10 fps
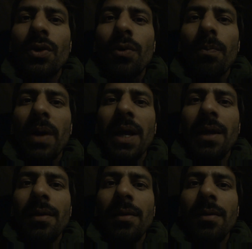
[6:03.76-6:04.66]
your
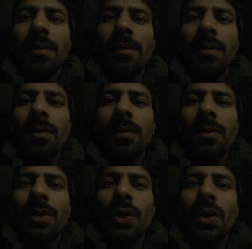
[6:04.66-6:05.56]
brain,
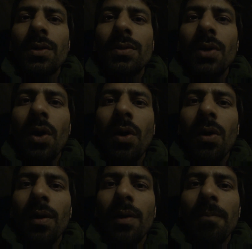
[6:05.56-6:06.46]
your
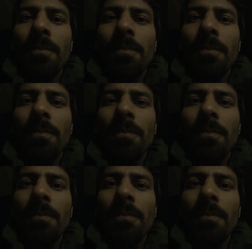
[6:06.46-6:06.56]
soul.